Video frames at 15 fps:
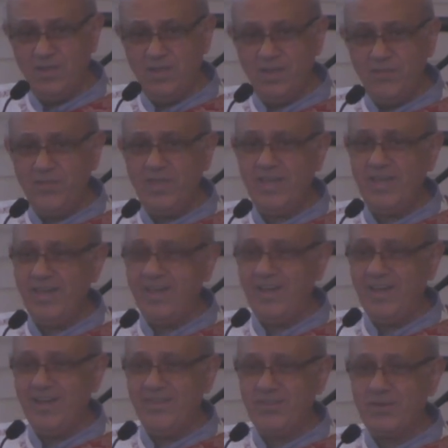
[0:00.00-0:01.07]
the, uh,
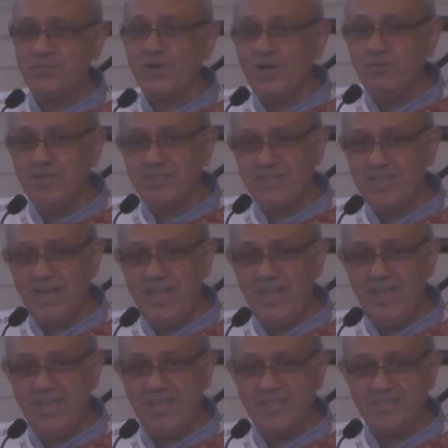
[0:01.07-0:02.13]
uh, the promised
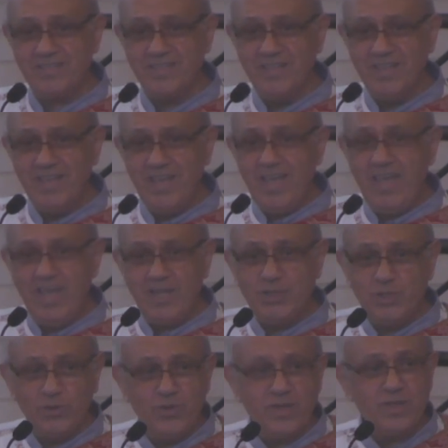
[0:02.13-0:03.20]
land and
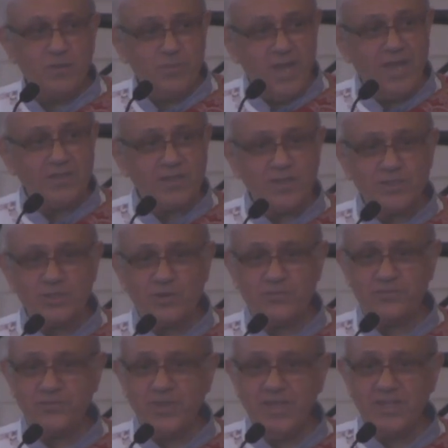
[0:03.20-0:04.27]
doing the battles of
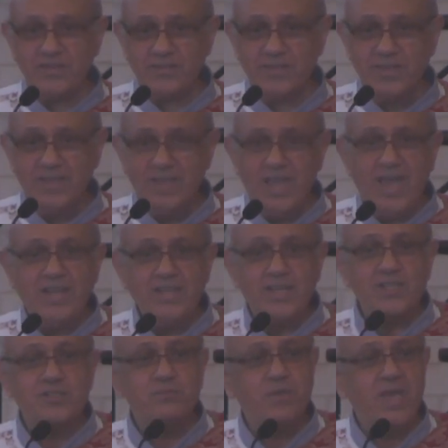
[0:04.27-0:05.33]
faith and
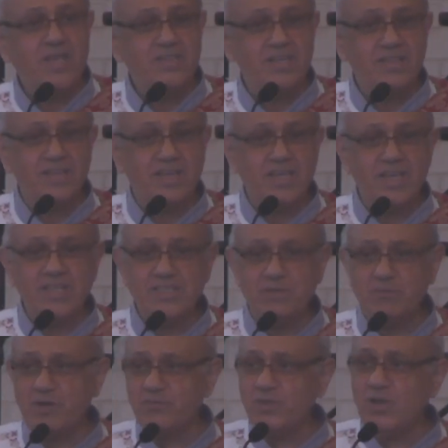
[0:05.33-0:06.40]
expanding the kingdom
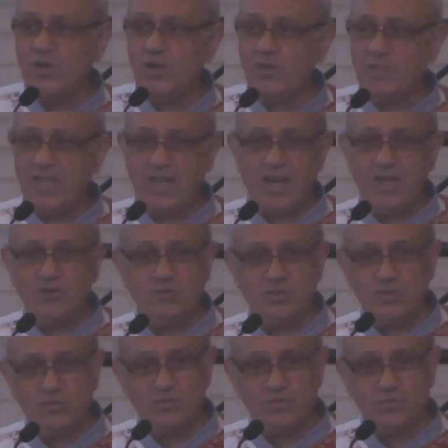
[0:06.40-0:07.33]
of God around you.